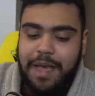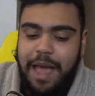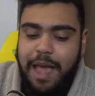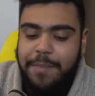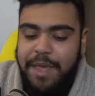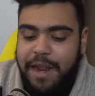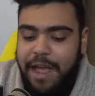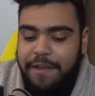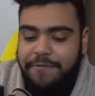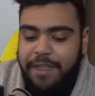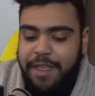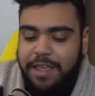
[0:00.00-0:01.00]
I mean, I
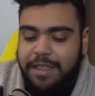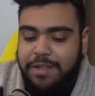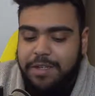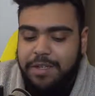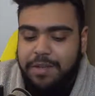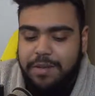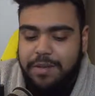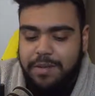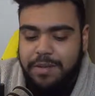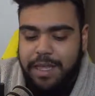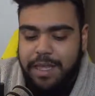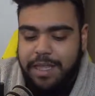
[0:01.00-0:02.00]
feel like they're still
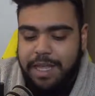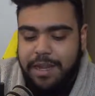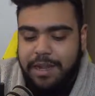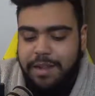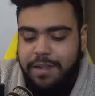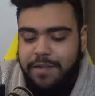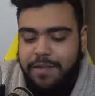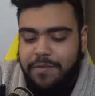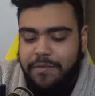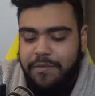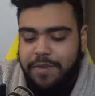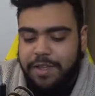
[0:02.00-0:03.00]
like they did
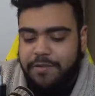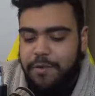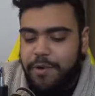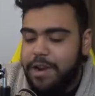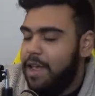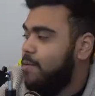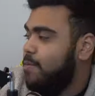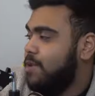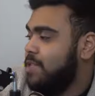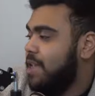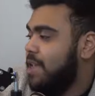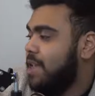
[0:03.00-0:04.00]
because Fortnite
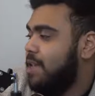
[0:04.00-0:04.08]
was like